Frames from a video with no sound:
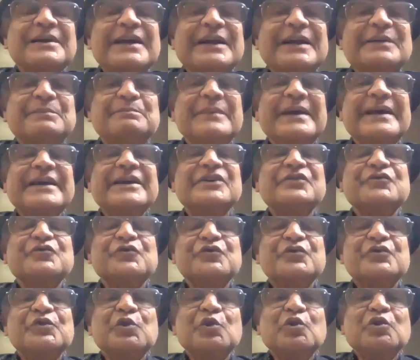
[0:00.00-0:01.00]
can make a
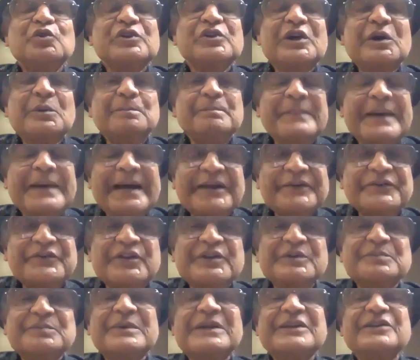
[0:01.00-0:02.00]
theory of
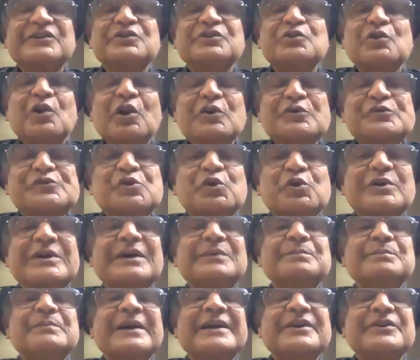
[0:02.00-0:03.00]
matter, but it also
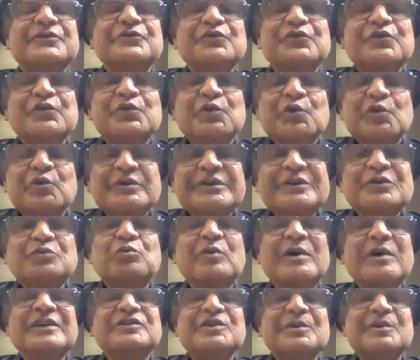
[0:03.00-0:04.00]
can make a theory,
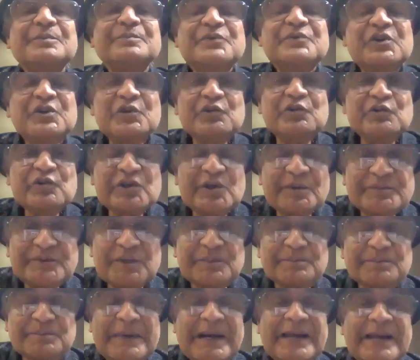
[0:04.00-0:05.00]
quantum theory of
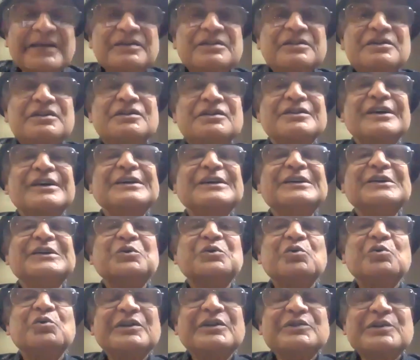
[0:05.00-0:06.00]
the mind,
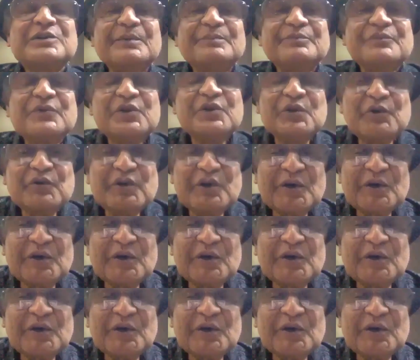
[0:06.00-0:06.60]
quantum theory